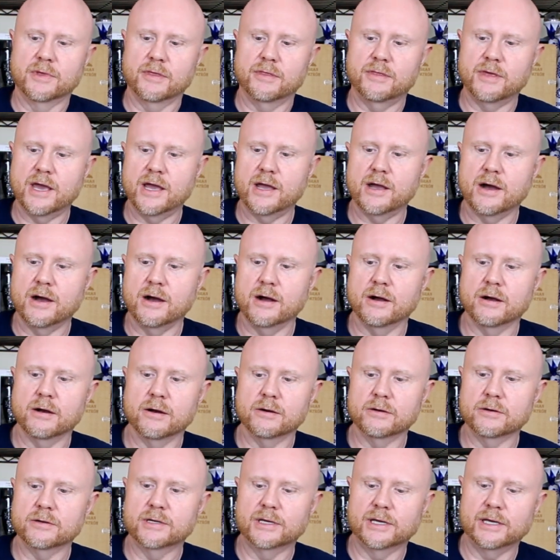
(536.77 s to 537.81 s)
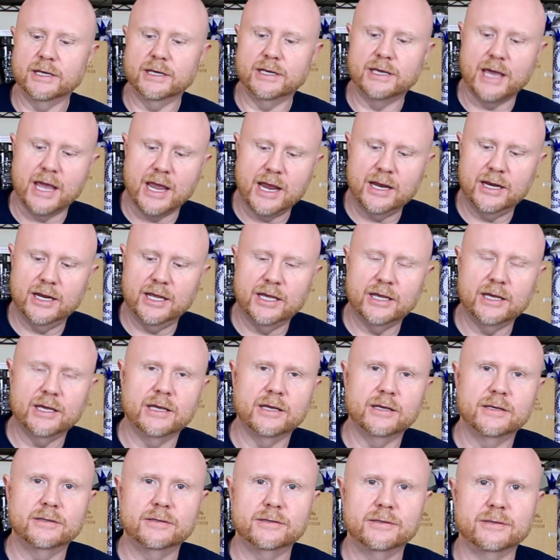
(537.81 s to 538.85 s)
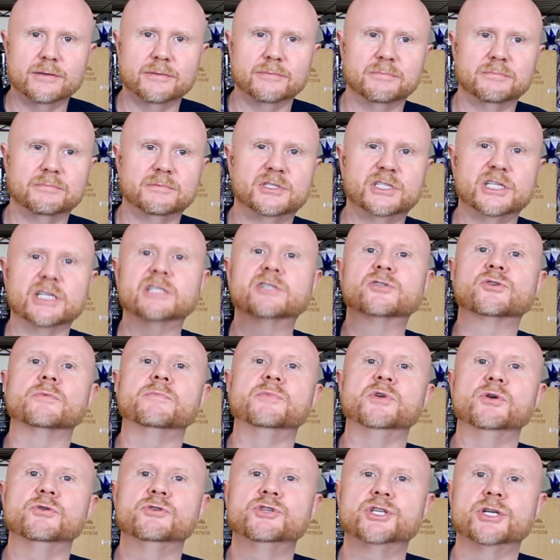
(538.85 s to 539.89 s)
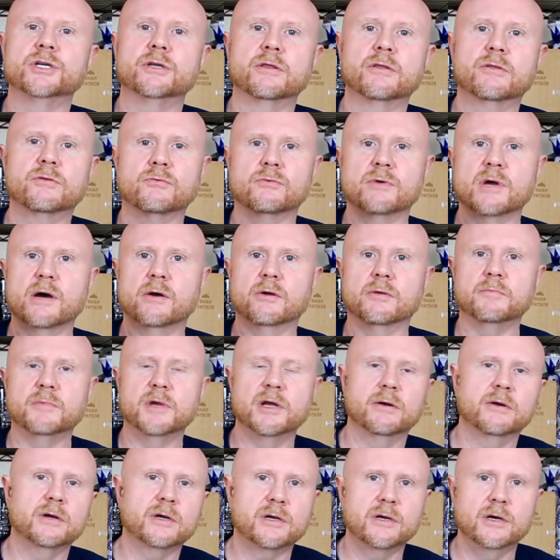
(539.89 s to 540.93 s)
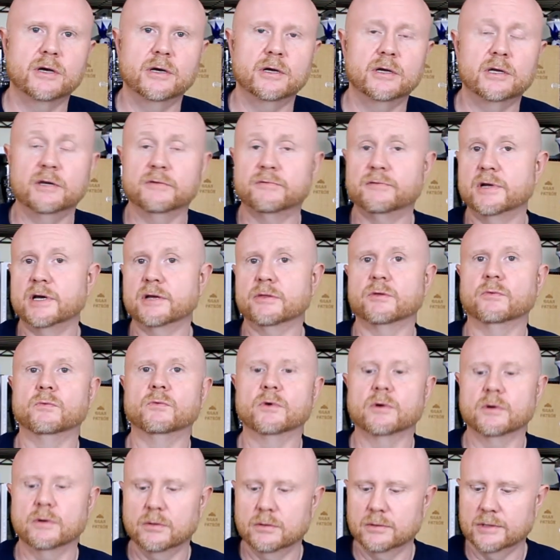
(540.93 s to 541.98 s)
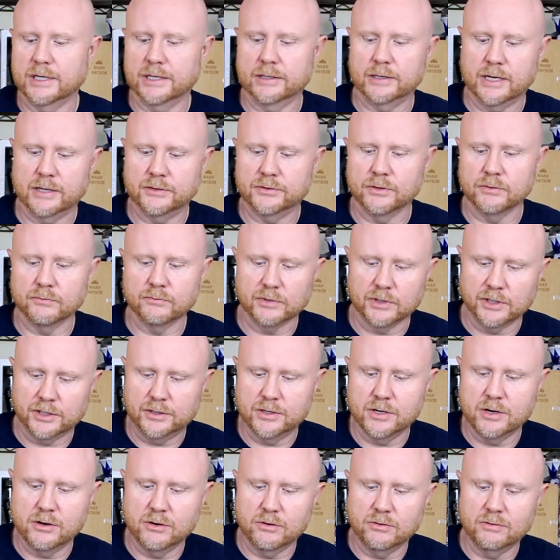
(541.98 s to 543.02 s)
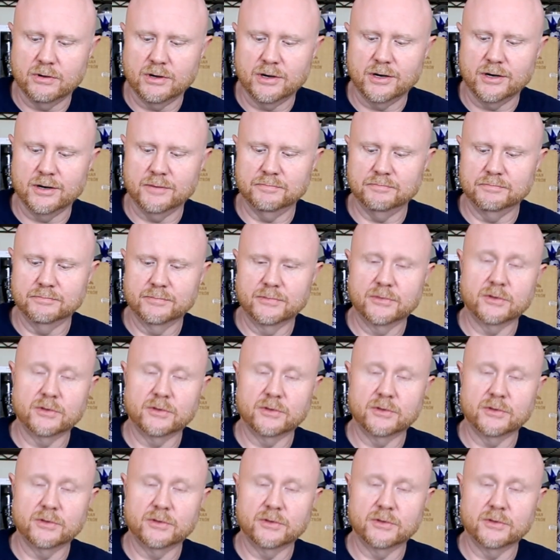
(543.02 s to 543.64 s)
They are gaining distribution throughout America, if not the world. I don't really know.